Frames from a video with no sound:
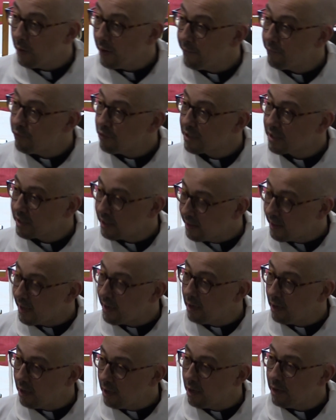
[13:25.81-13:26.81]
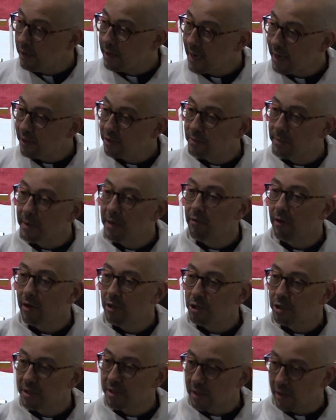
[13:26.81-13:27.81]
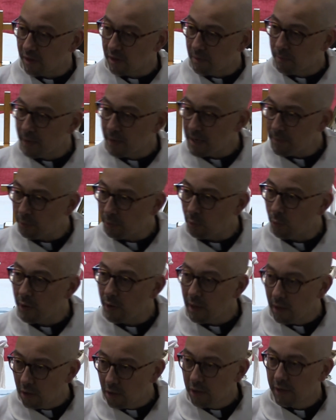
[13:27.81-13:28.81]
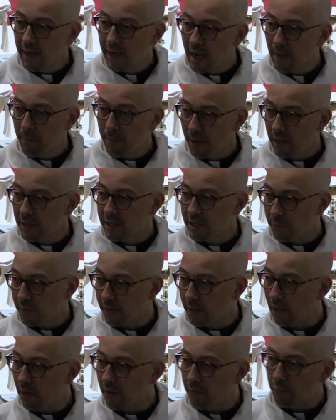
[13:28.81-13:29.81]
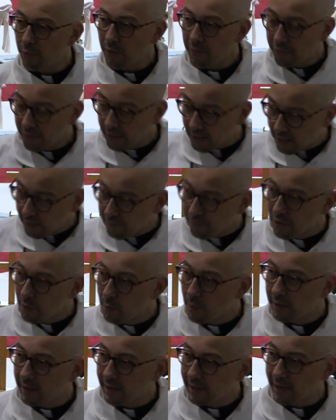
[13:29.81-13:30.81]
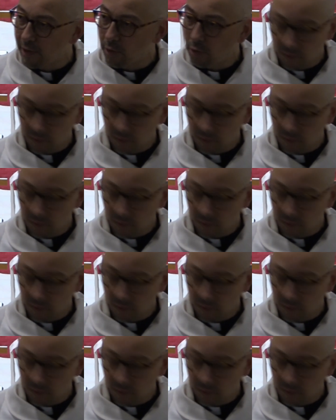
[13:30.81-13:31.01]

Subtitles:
way for us to then learn how to be gracious to other people. We look at our pets with love. We forgive them when they get